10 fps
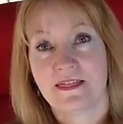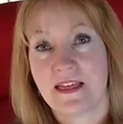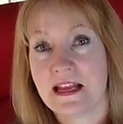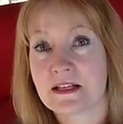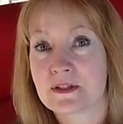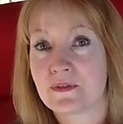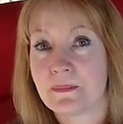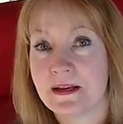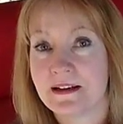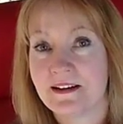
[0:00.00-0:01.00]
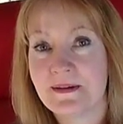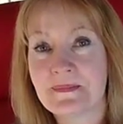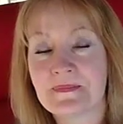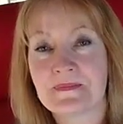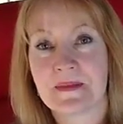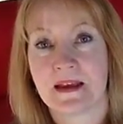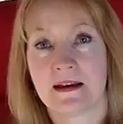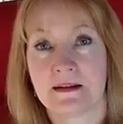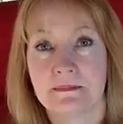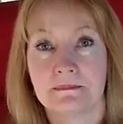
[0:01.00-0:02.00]
Thanks for being here,
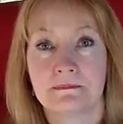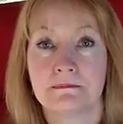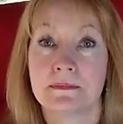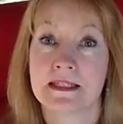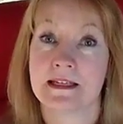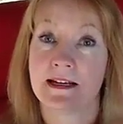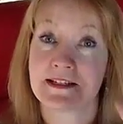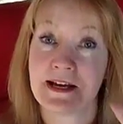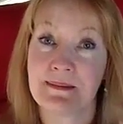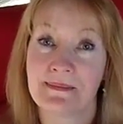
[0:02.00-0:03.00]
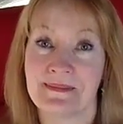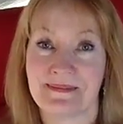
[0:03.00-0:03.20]
and see you next time.